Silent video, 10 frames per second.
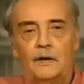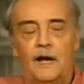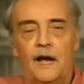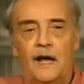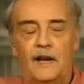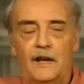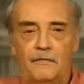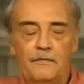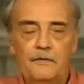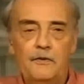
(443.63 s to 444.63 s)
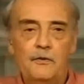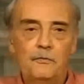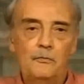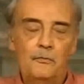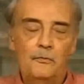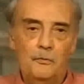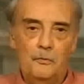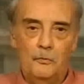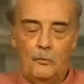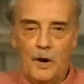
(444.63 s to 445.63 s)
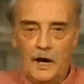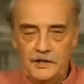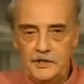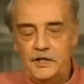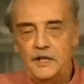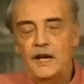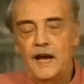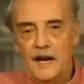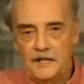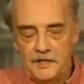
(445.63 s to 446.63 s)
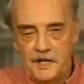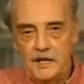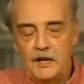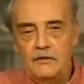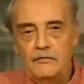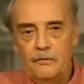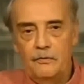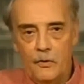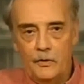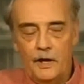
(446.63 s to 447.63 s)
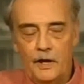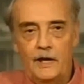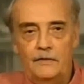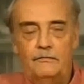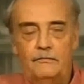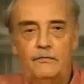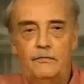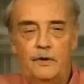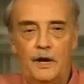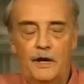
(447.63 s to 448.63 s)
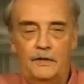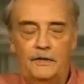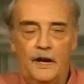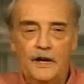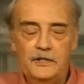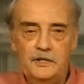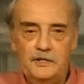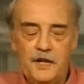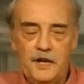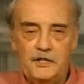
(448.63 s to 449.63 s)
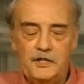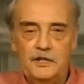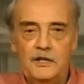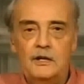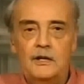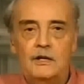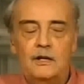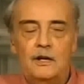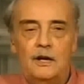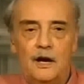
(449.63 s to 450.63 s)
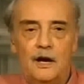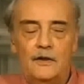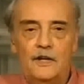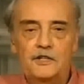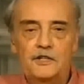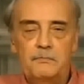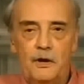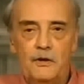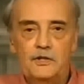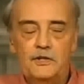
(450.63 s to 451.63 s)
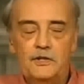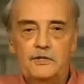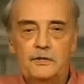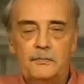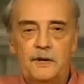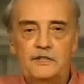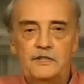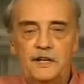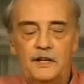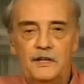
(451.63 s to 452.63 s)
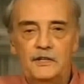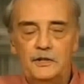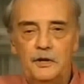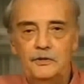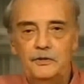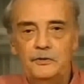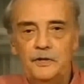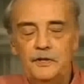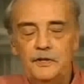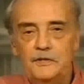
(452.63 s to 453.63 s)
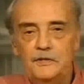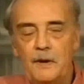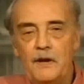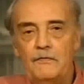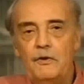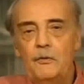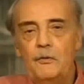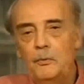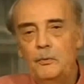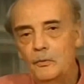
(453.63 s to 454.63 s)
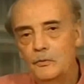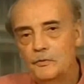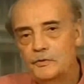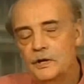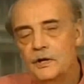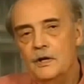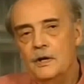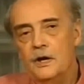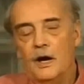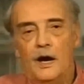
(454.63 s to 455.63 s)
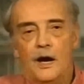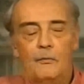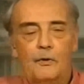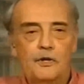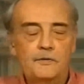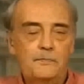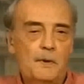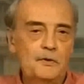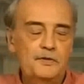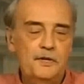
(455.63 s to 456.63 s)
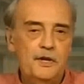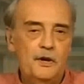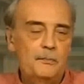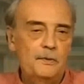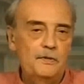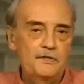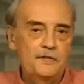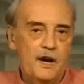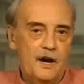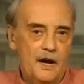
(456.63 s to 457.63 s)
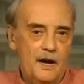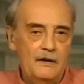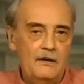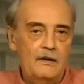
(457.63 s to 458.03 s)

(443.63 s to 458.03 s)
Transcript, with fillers: and if you watched the accident unfold at, at the Daiichi station, uh, the explosions basically showed you that the spent fuel pools uh, were exposed to the open sky.